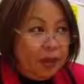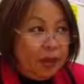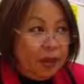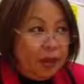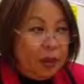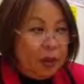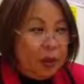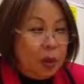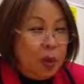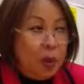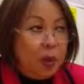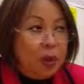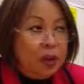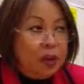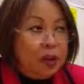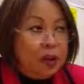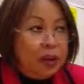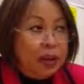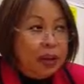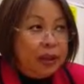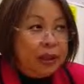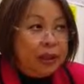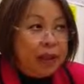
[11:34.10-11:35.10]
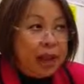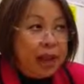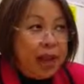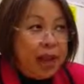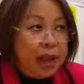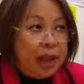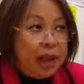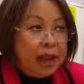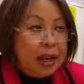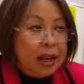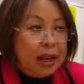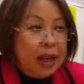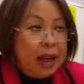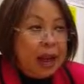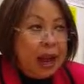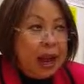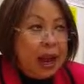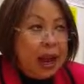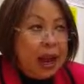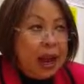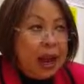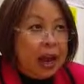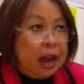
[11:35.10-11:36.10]
So it was very sad.
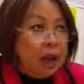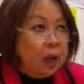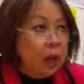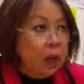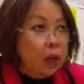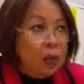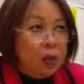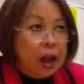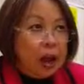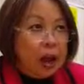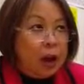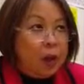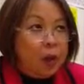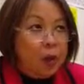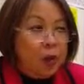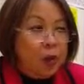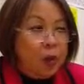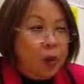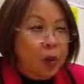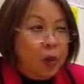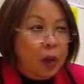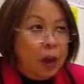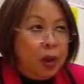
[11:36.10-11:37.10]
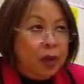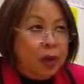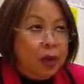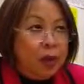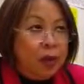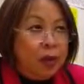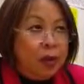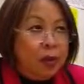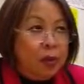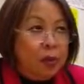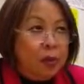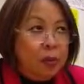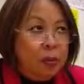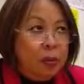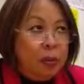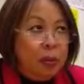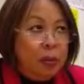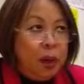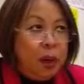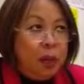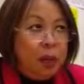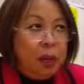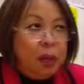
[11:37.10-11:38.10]
And I don't know whether
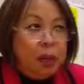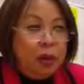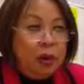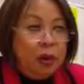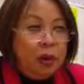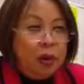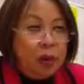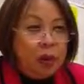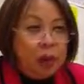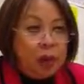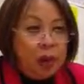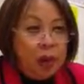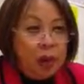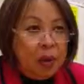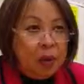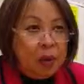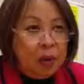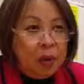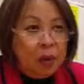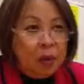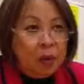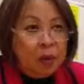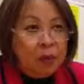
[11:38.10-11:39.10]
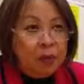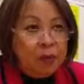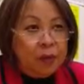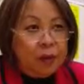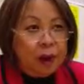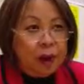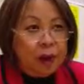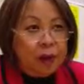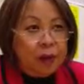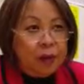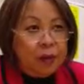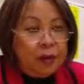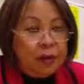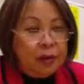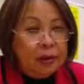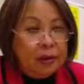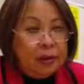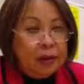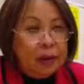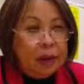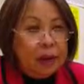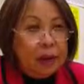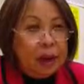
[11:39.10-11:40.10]
she was able to find
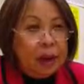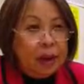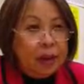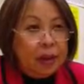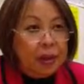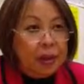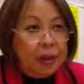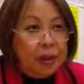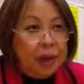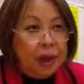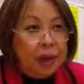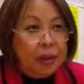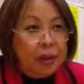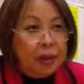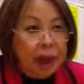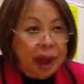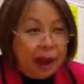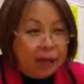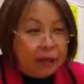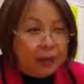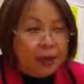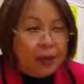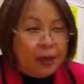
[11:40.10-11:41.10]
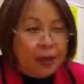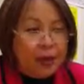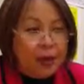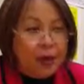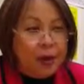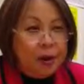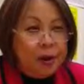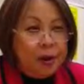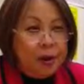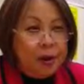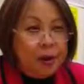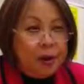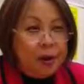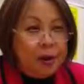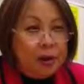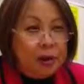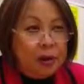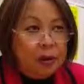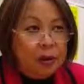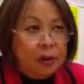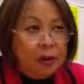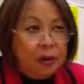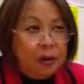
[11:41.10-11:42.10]
her mother and half sister or not.
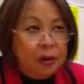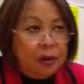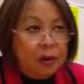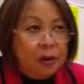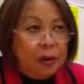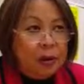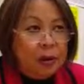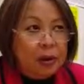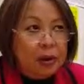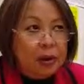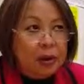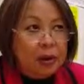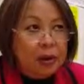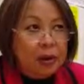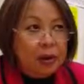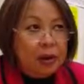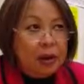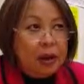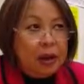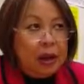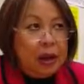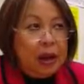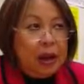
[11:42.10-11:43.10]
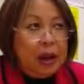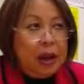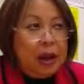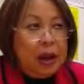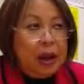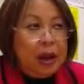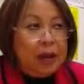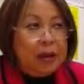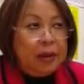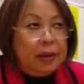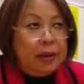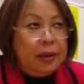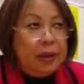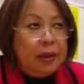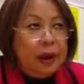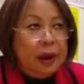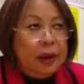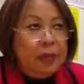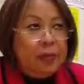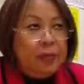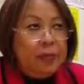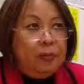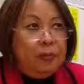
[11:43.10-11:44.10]
And
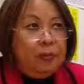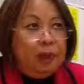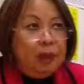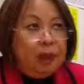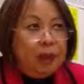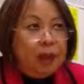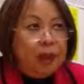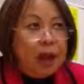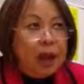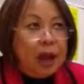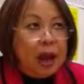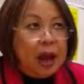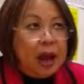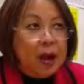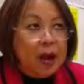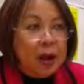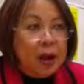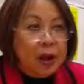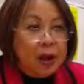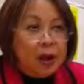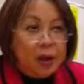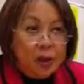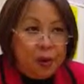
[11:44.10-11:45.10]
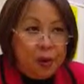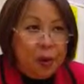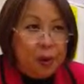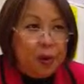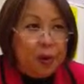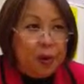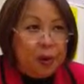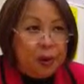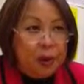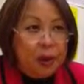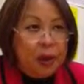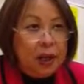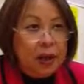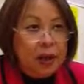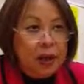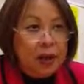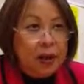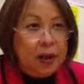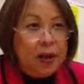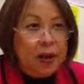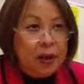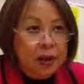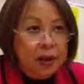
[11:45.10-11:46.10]
she's now an adult in
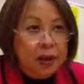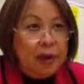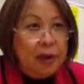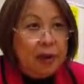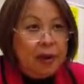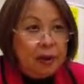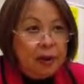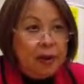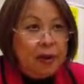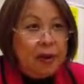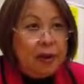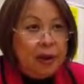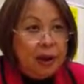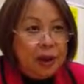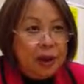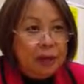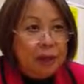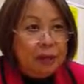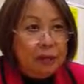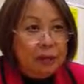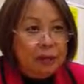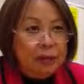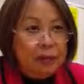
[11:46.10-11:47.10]
her early 30s,